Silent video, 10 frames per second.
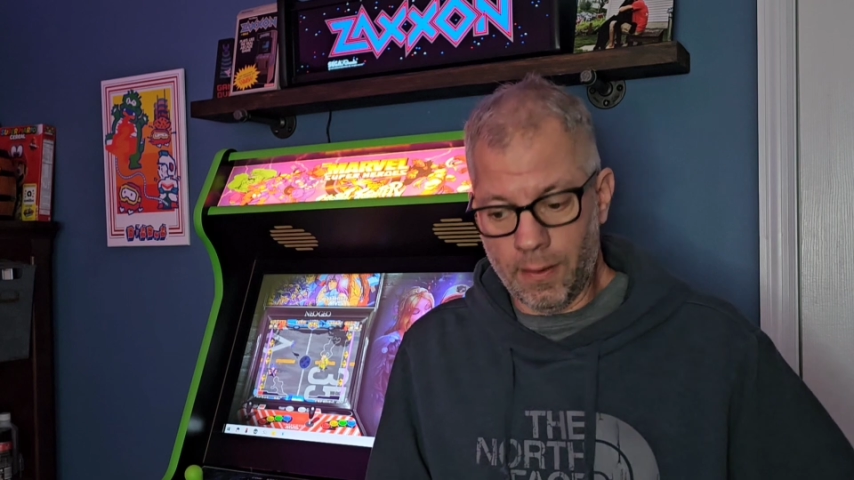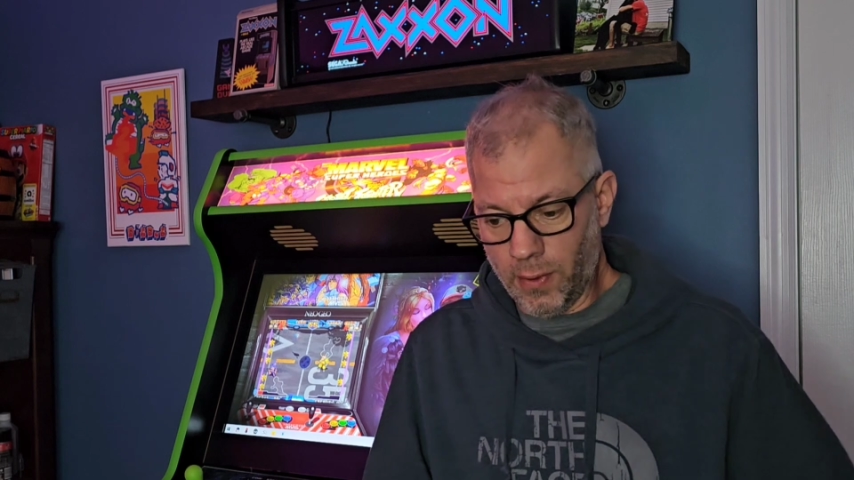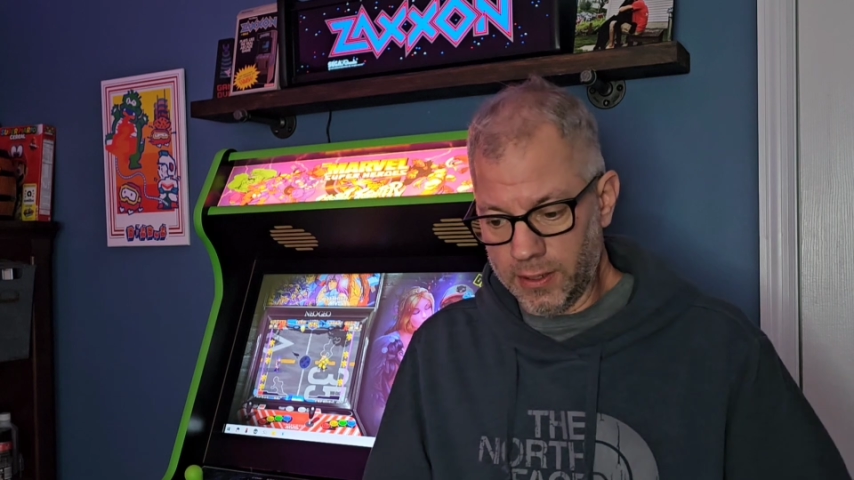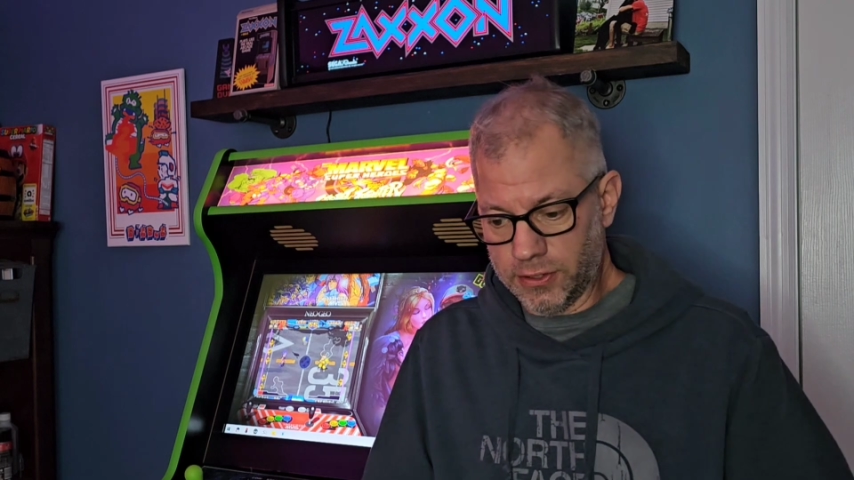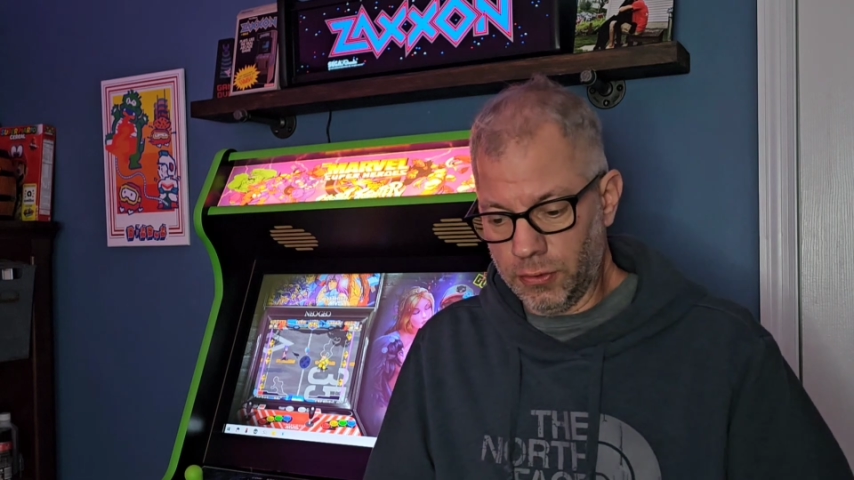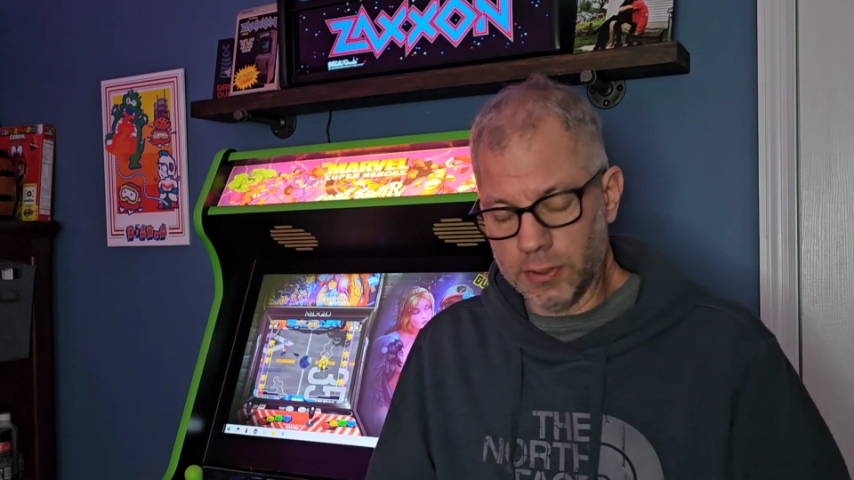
went to